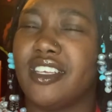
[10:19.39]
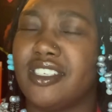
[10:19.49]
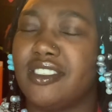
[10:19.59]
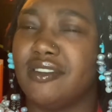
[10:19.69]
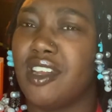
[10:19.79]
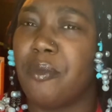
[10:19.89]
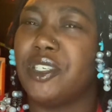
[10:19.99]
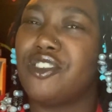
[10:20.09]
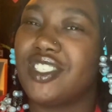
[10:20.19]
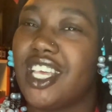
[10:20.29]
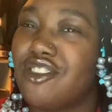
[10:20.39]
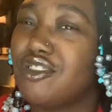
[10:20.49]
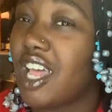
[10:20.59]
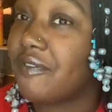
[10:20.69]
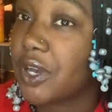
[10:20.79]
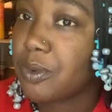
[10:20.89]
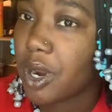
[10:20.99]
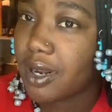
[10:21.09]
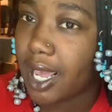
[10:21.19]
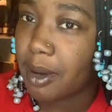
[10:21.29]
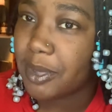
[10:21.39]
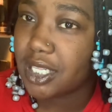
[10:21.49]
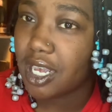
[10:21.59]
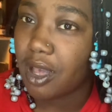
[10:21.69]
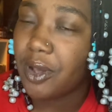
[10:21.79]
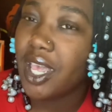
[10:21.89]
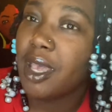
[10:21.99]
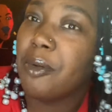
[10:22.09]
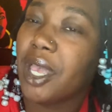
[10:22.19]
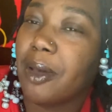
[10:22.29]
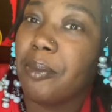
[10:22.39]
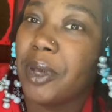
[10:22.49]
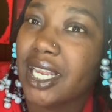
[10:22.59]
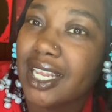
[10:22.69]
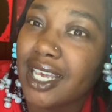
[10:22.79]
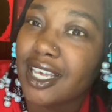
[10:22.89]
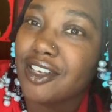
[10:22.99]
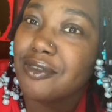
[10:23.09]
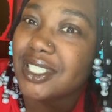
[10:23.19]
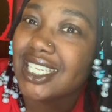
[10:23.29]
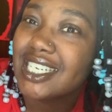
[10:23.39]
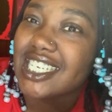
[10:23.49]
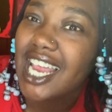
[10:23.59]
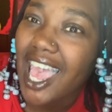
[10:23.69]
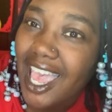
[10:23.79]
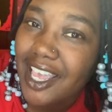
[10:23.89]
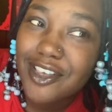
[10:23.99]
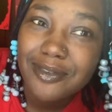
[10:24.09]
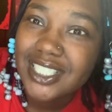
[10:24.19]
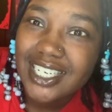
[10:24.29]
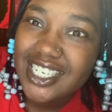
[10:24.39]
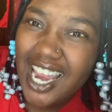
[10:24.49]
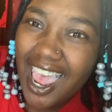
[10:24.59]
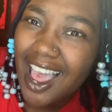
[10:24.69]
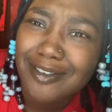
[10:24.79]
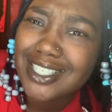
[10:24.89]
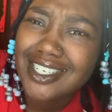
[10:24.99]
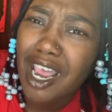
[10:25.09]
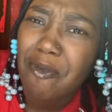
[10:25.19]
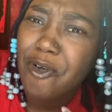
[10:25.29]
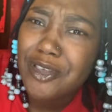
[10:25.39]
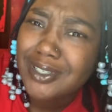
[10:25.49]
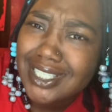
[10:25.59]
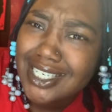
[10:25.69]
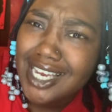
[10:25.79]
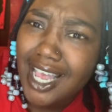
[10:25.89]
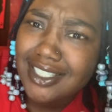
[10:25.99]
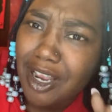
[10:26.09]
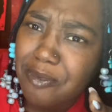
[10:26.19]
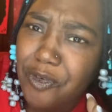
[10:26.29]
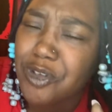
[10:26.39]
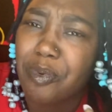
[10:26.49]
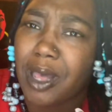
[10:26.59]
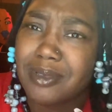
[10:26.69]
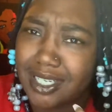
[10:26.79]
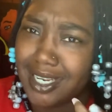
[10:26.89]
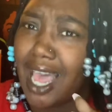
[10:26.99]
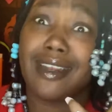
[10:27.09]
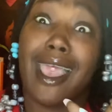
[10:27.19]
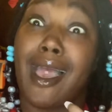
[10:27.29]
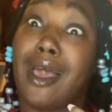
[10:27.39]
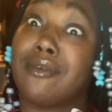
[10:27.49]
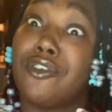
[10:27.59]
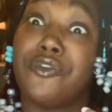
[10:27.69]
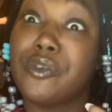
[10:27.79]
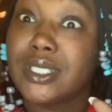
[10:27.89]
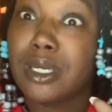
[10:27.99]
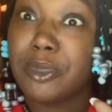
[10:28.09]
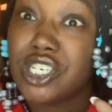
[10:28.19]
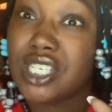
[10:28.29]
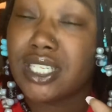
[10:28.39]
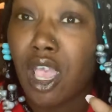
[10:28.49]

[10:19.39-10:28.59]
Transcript: you know, but you said you stopped fucking with her like a month ago, but then you was in the chat. I was in the chat before you was in the chat. Sorry, before you popped in. I don't know if you was in the bushes,